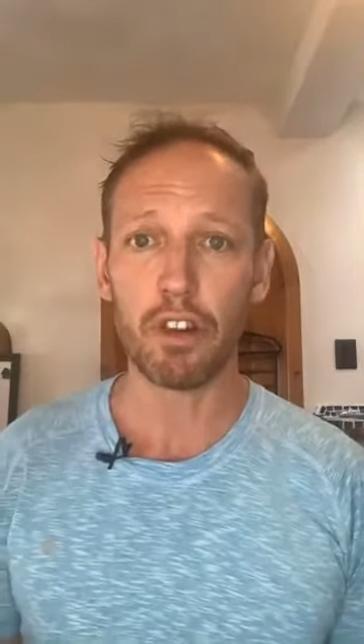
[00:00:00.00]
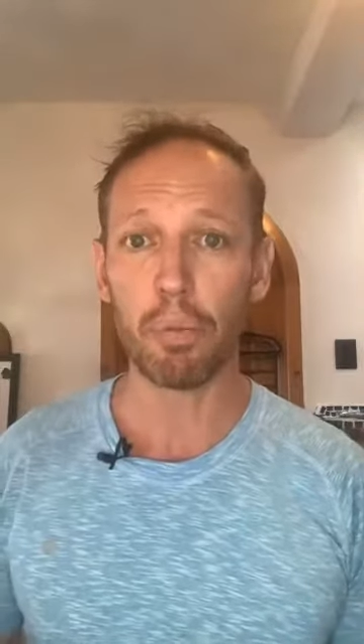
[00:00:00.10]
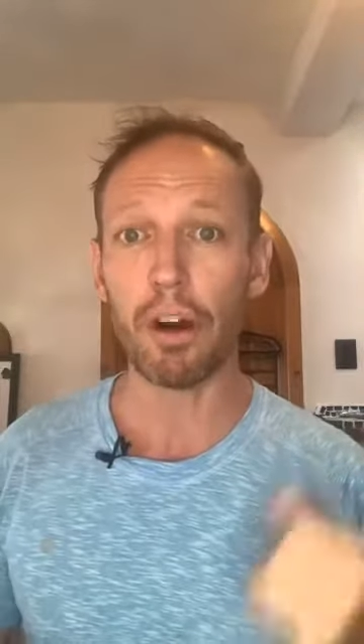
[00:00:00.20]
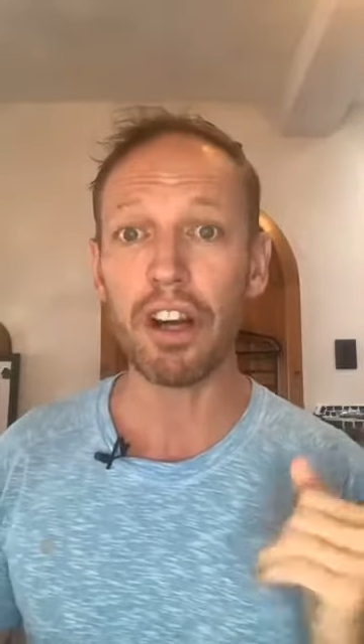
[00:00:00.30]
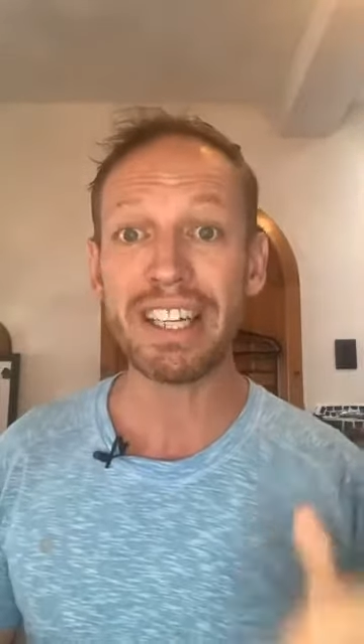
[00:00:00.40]
your
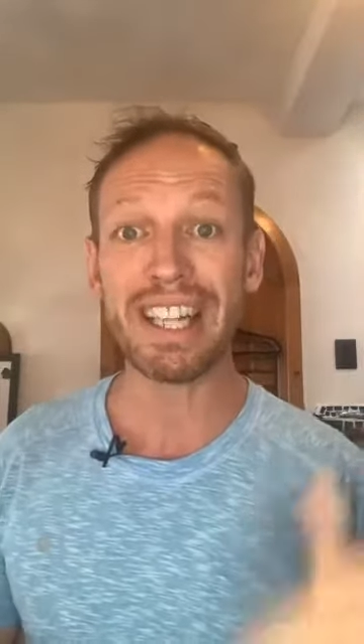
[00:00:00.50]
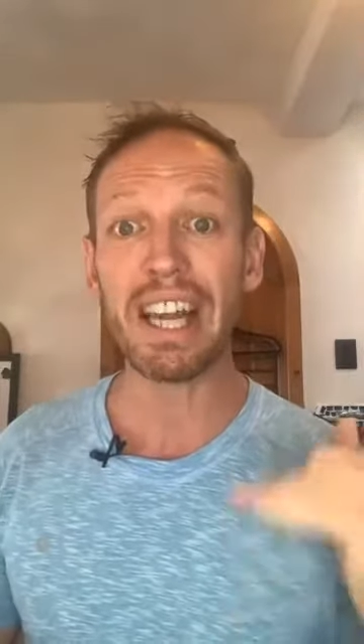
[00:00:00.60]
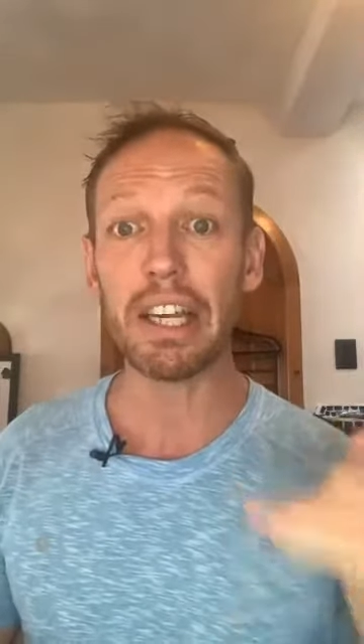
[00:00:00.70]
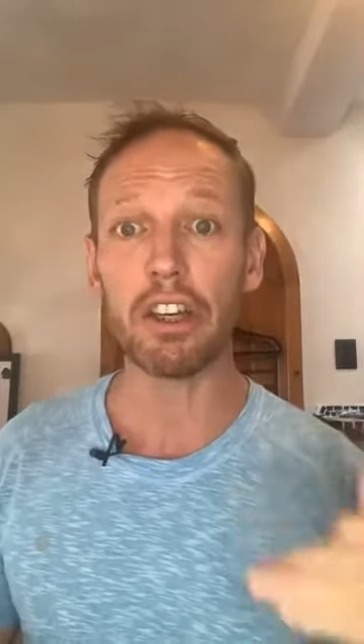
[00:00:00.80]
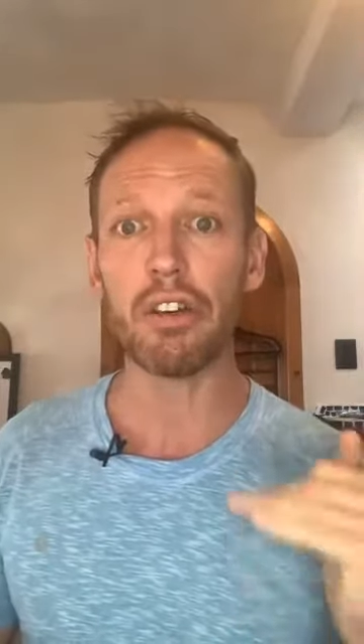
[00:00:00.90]
body's
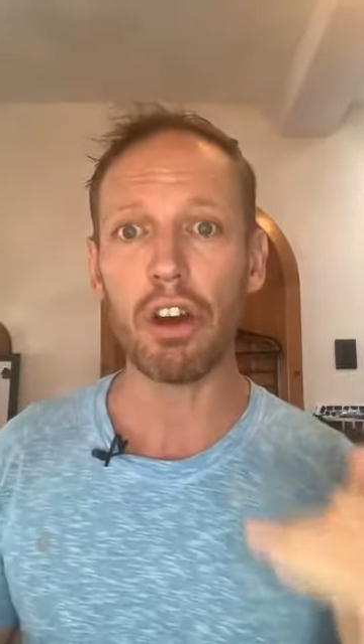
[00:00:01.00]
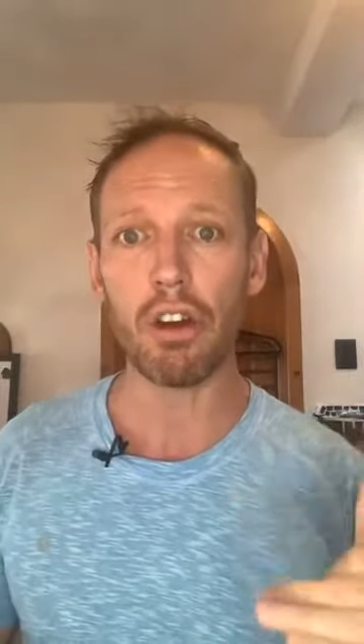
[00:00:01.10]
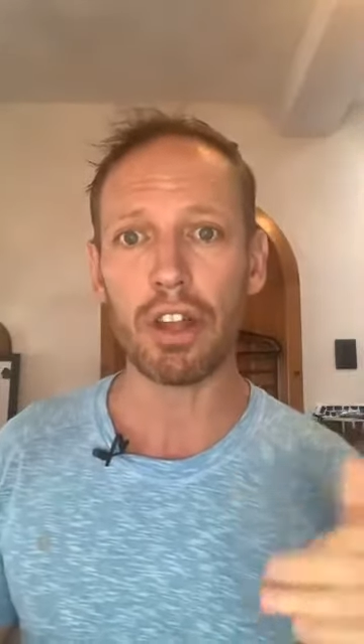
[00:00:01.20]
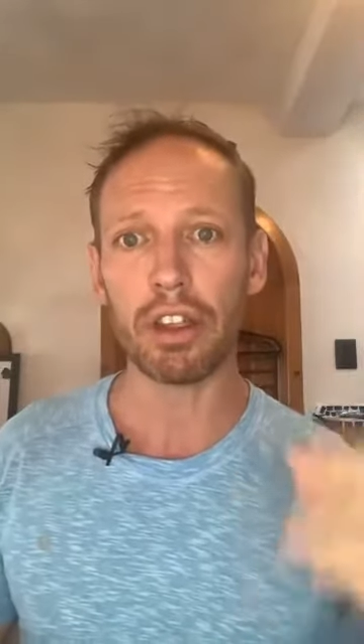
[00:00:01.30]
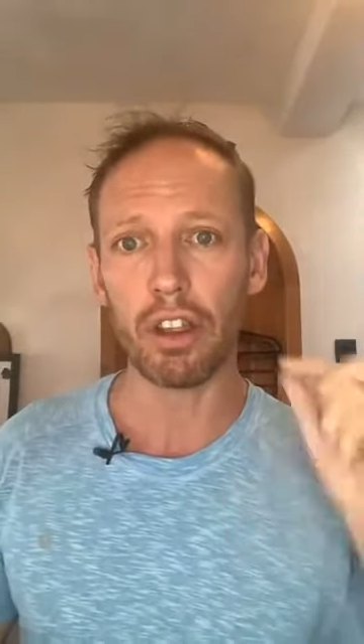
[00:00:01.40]
letting you
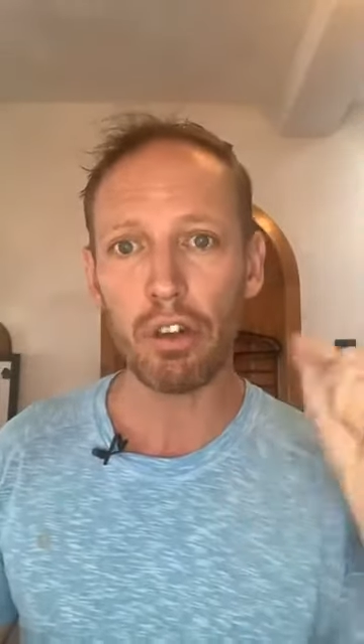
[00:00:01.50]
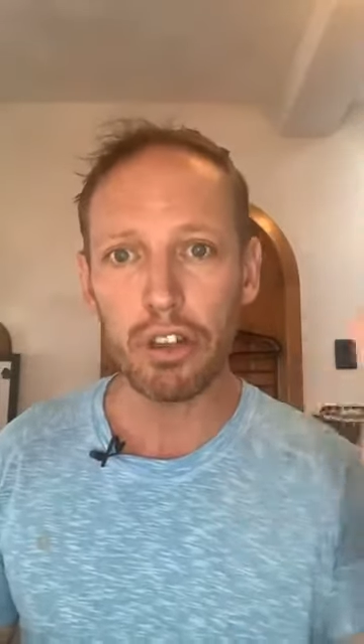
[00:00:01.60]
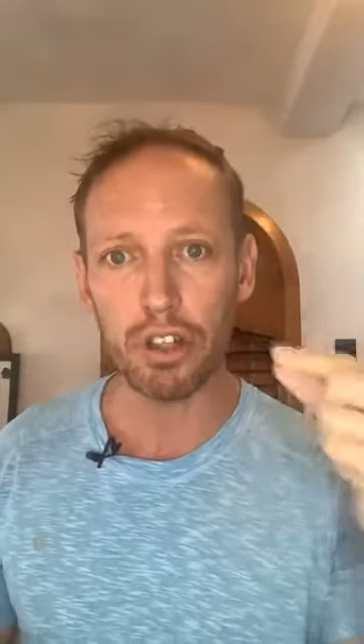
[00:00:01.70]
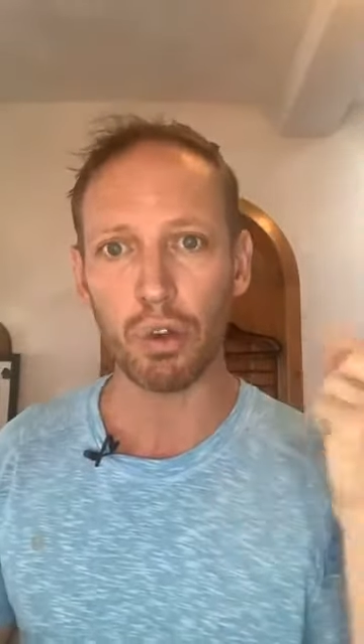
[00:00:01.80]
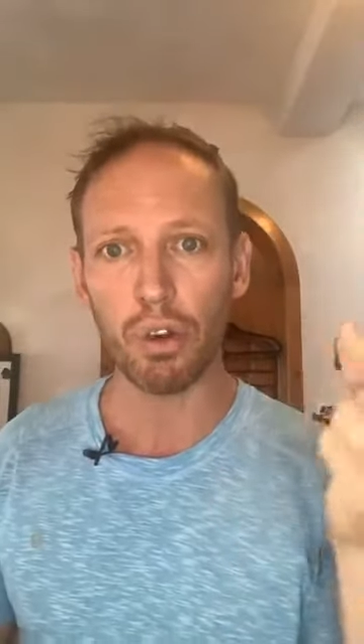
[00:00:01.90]
know that those
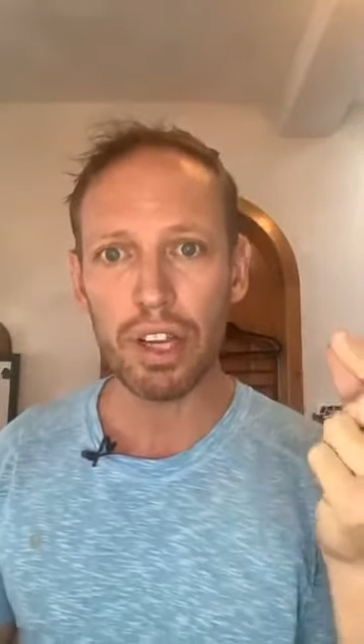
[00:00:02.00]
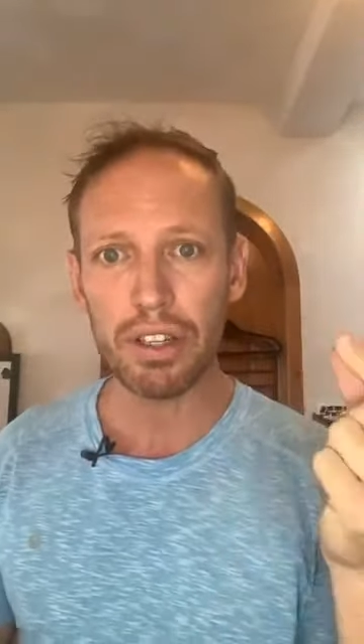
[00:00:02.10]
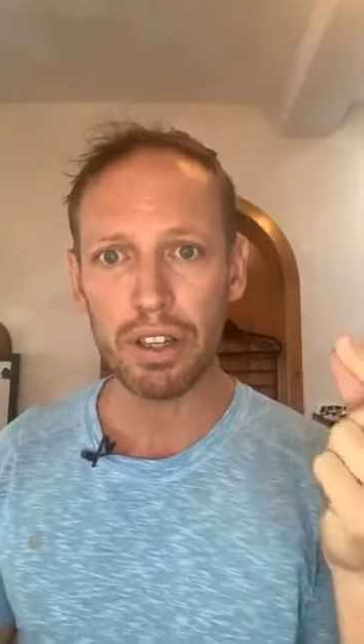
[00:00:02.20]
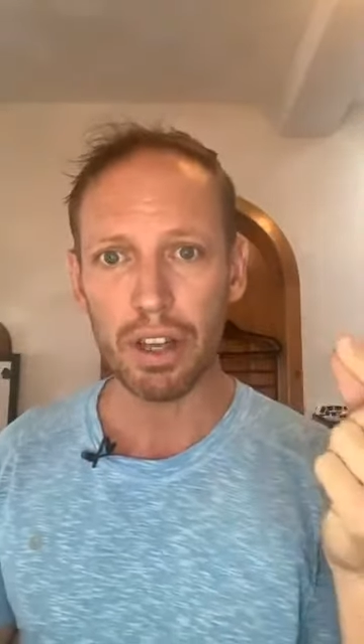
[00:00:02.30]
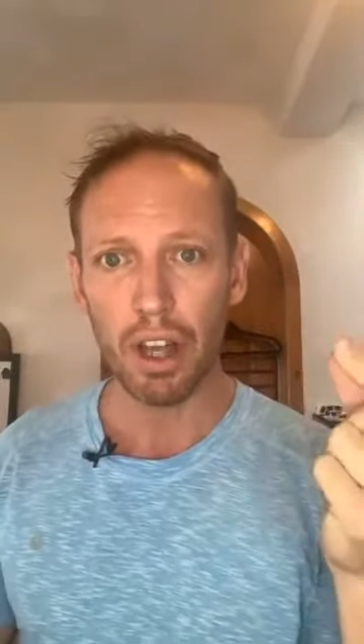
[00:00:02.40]

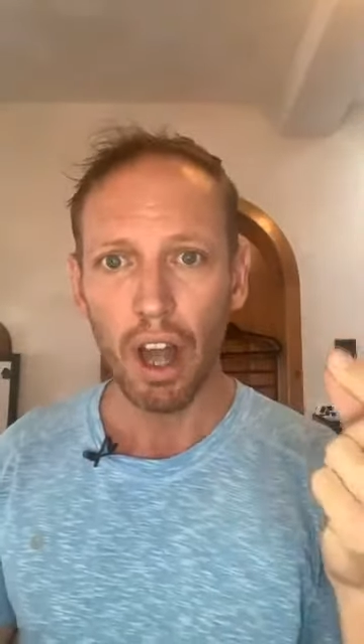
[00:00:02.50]
stories